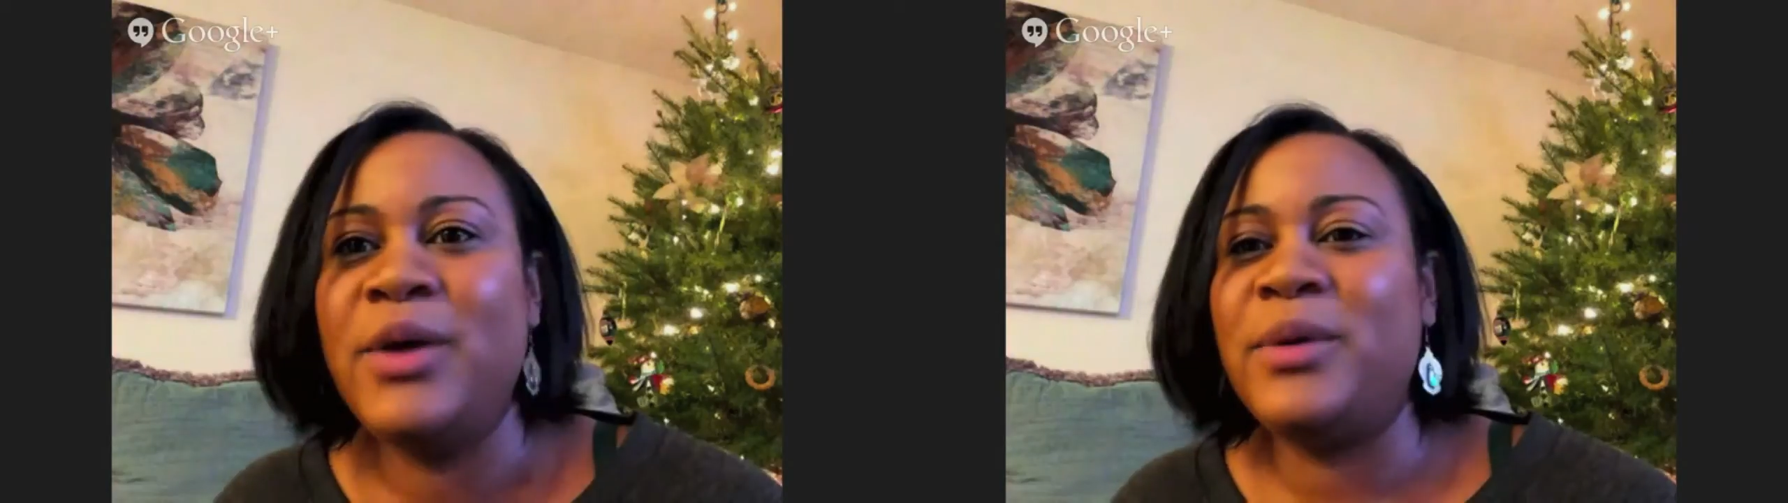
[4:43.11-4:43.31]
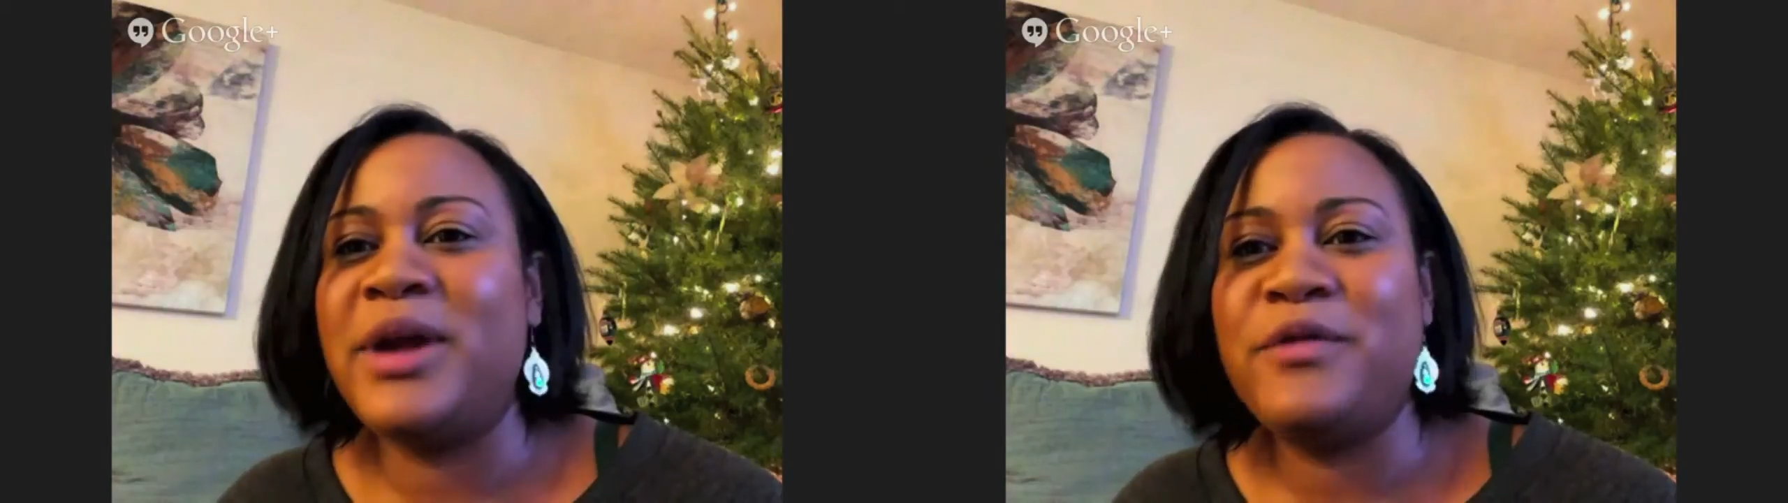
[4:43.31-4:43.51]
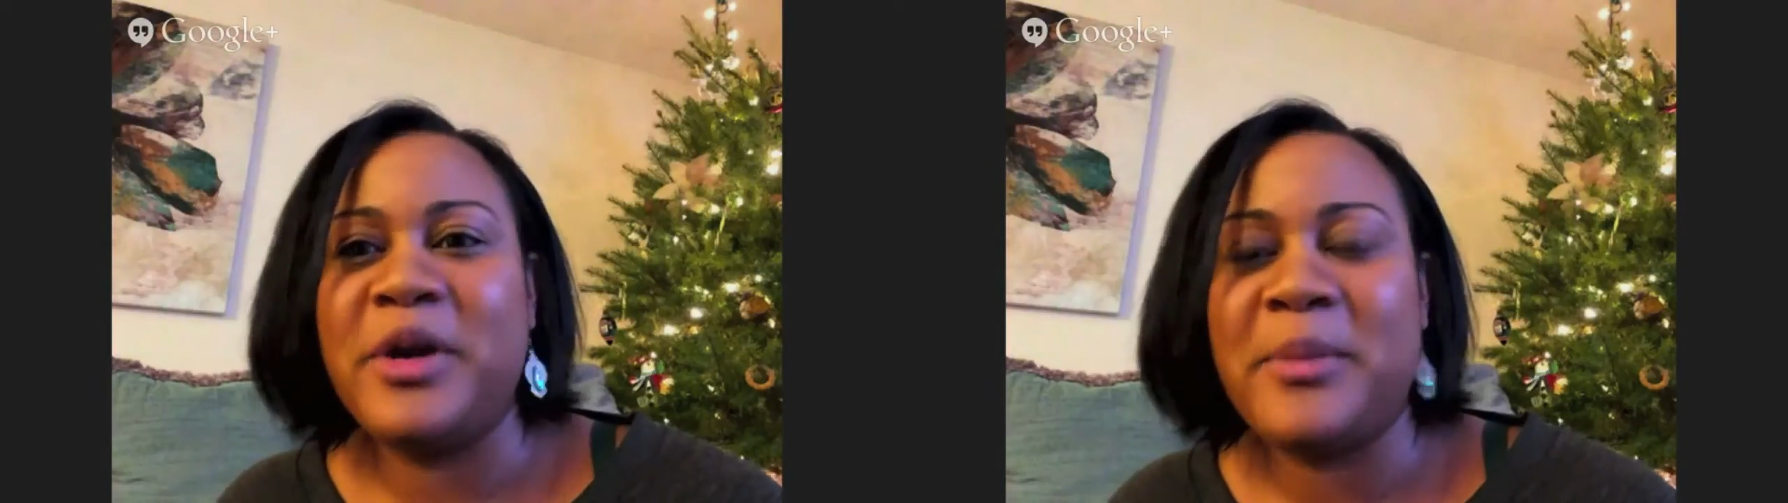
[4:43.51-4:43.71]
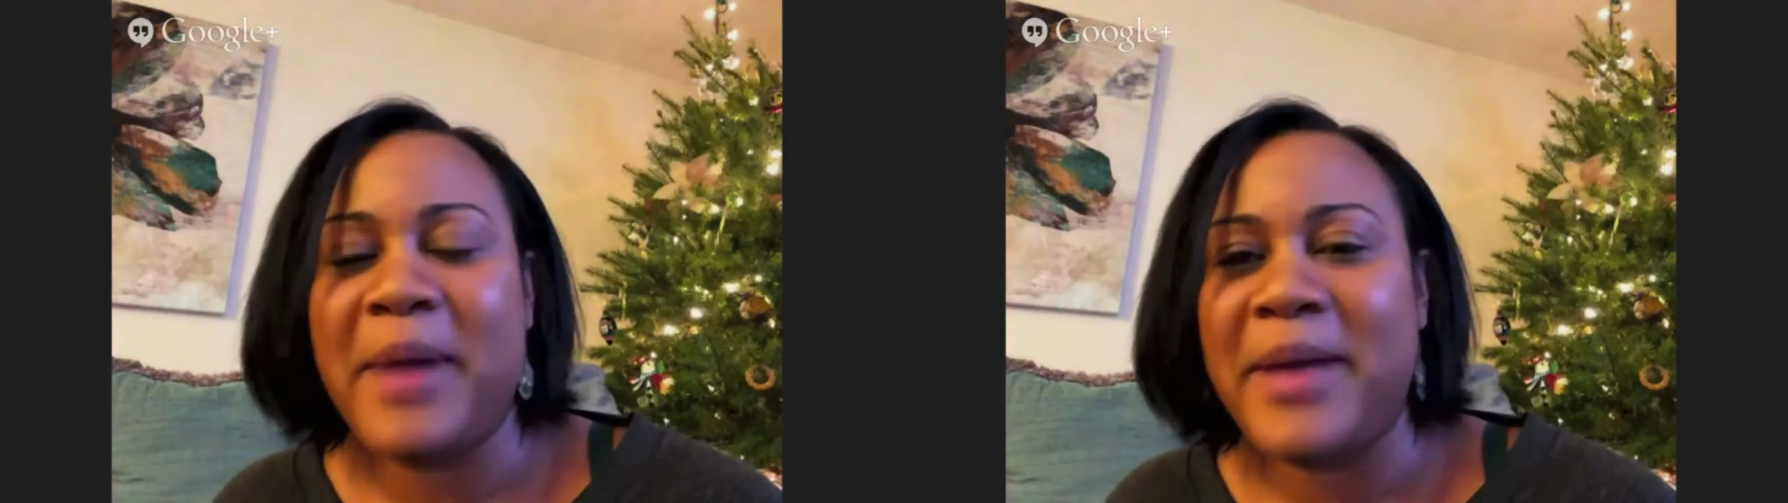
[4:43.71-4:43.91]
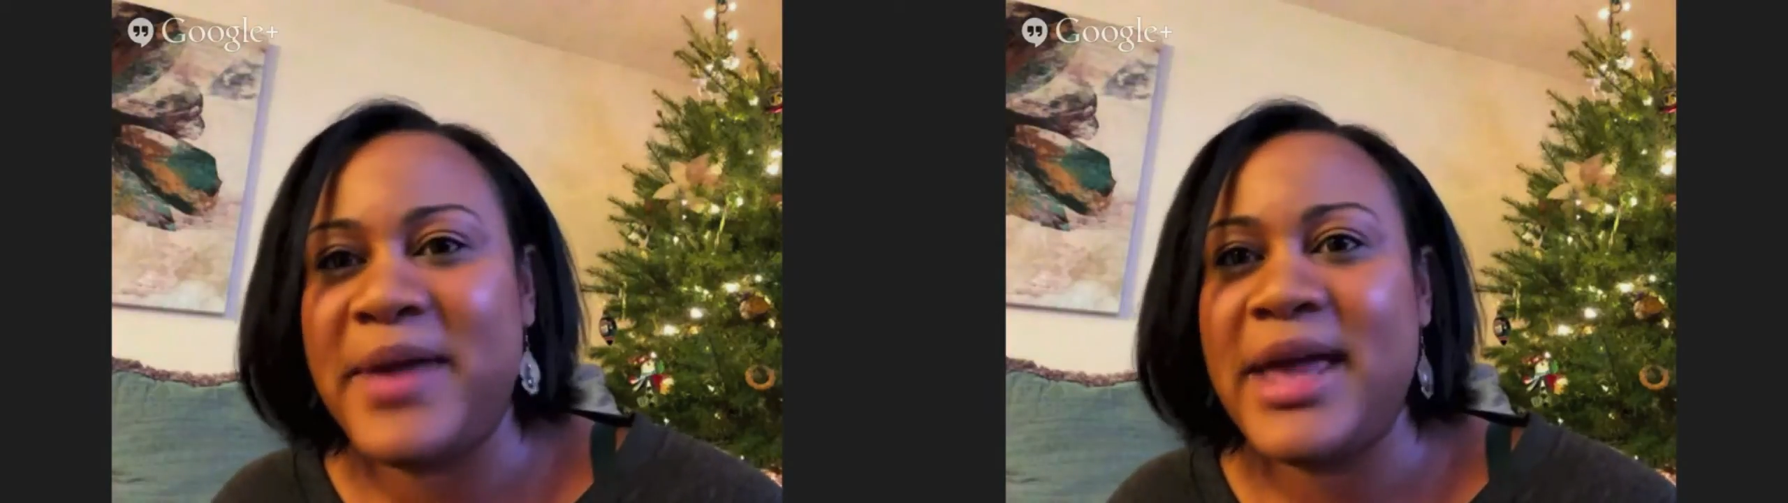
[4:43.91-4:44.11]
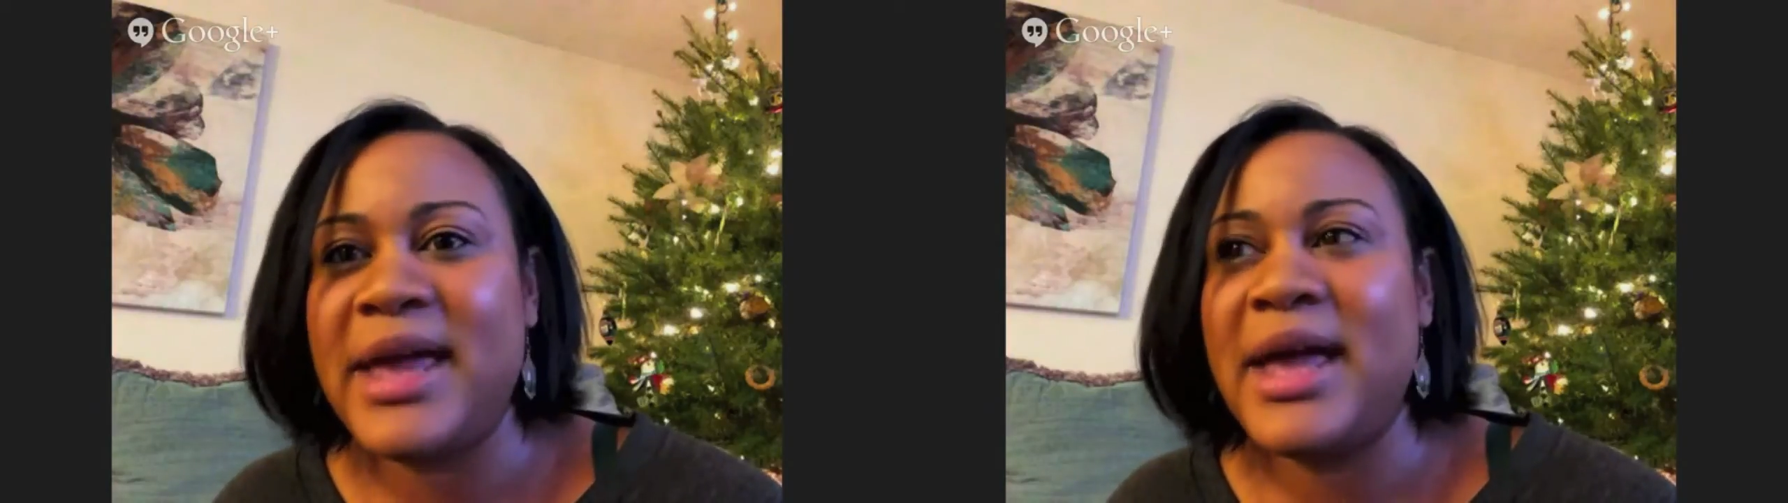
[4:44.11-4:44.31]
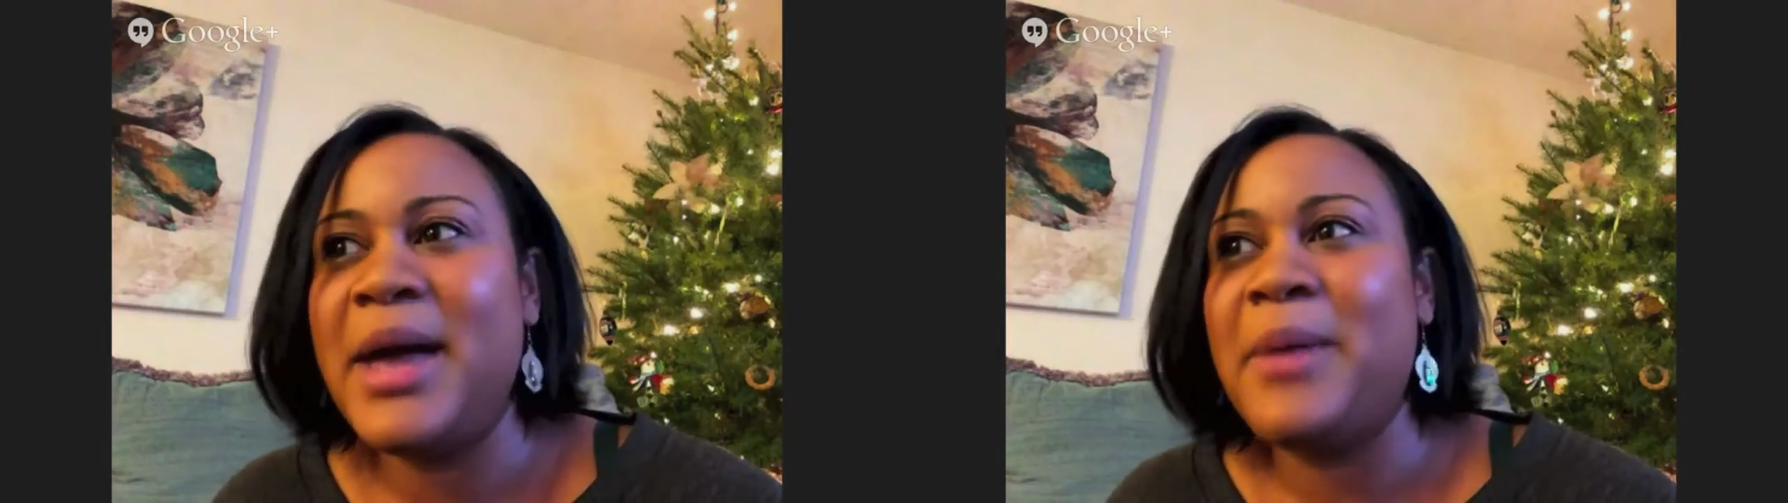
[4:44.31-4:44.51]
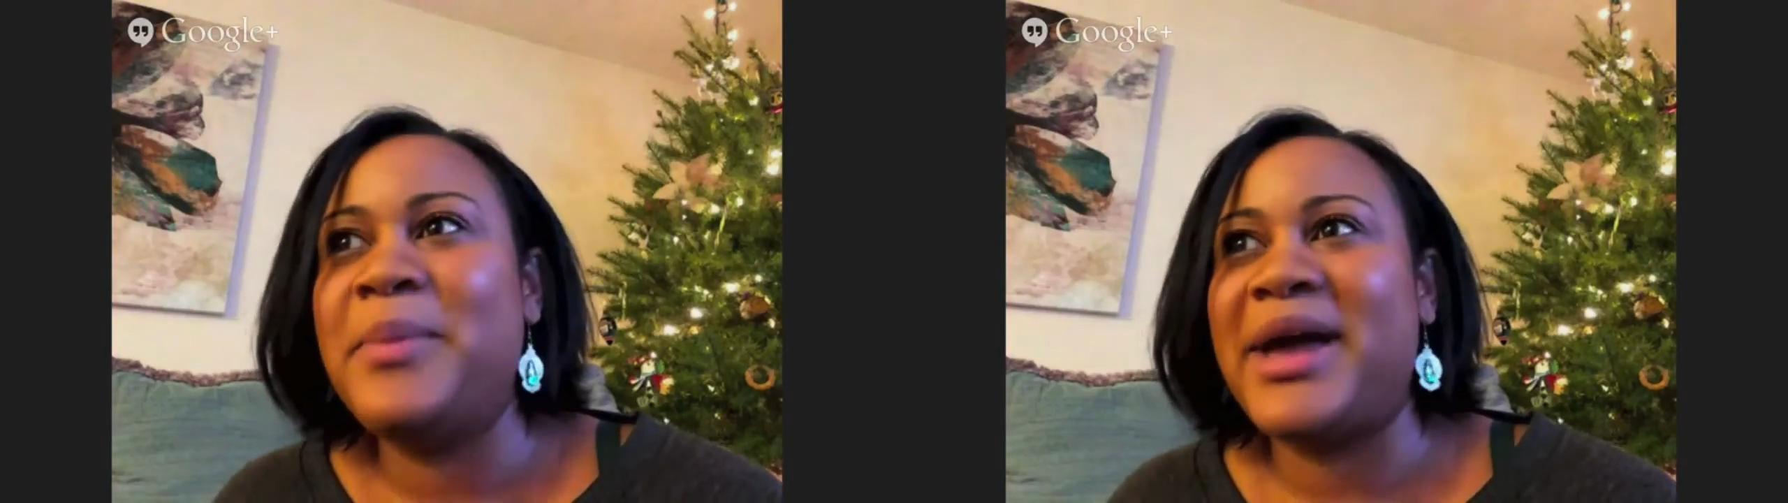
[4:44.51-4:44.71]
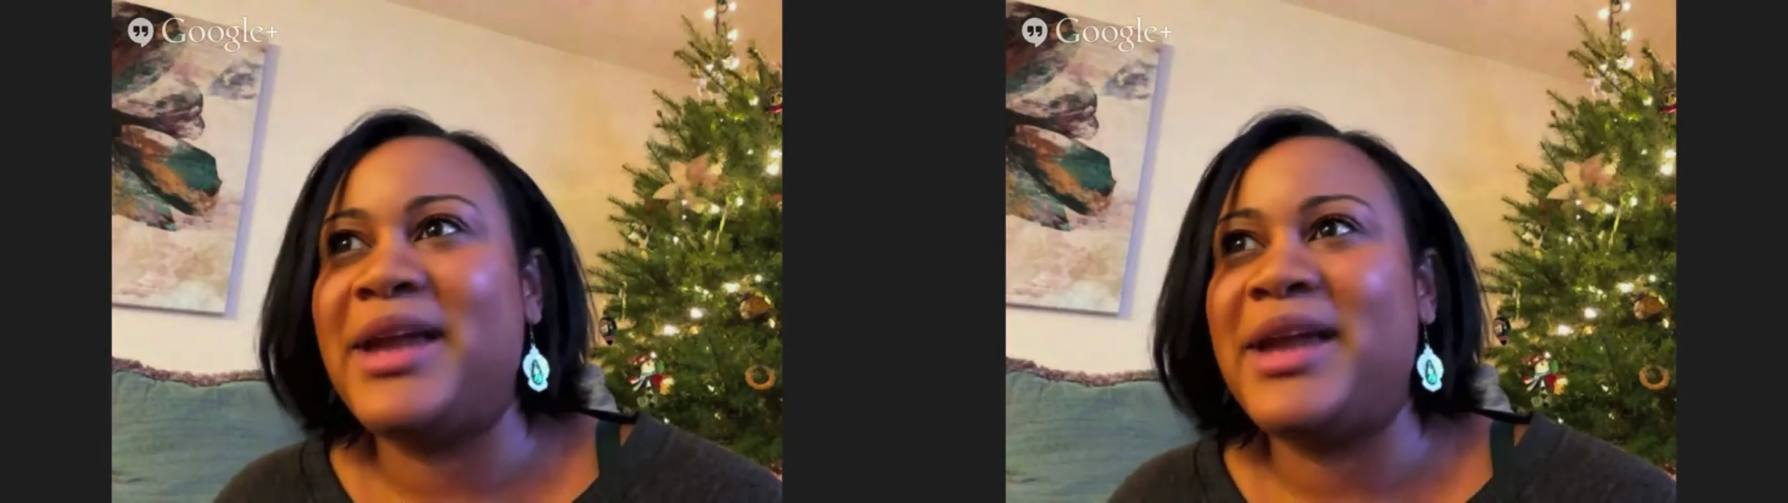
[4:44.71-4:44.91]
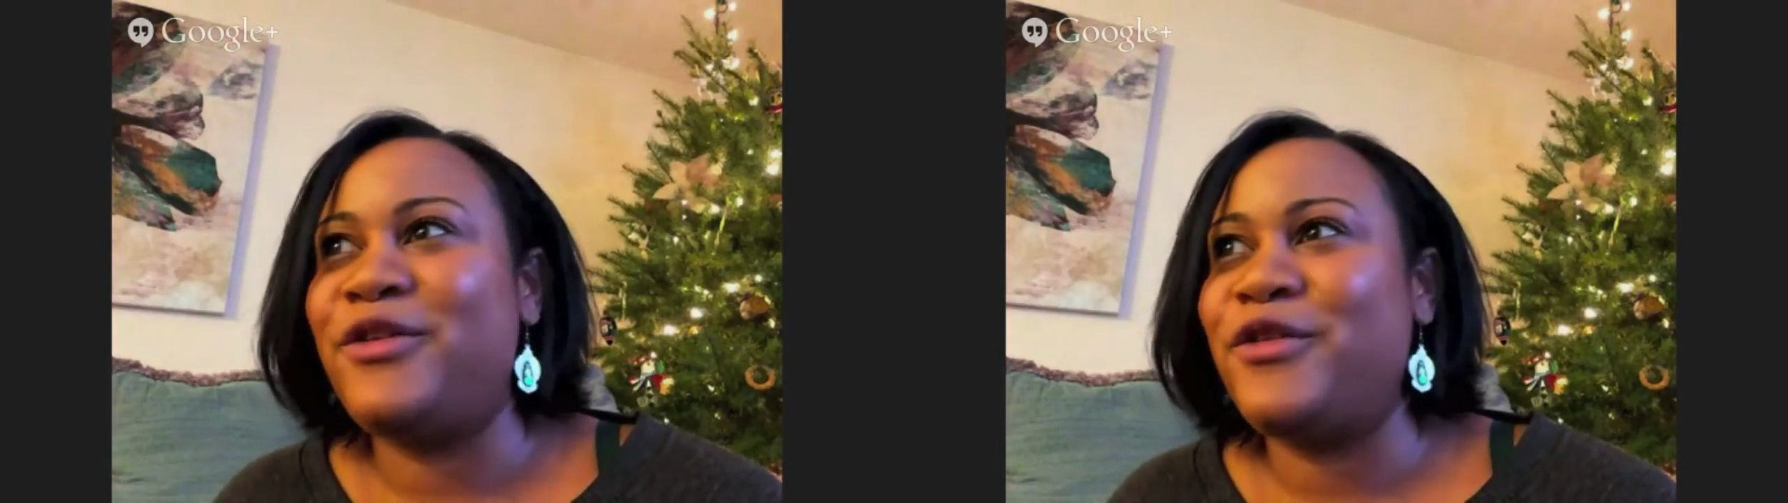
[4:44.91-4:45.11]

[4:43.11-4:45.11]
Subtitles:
whatever it might be. But